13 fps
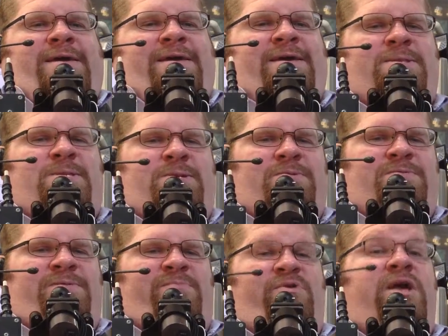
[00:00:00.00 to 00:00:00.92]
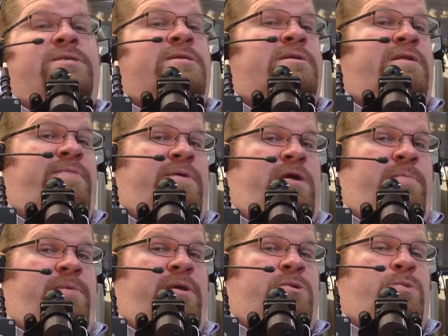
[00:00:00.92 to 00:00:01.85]
until the president of the
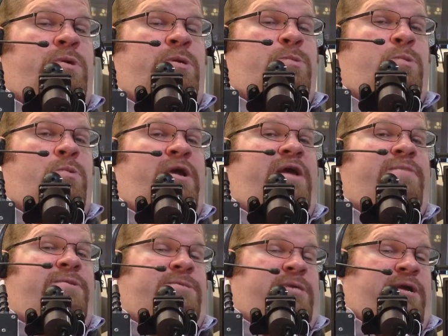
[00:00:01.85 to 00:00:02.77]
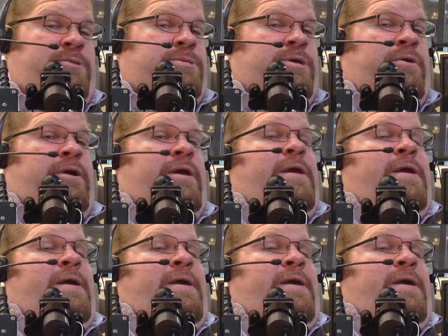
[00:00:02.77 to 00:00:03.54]
company I was working for and the secretary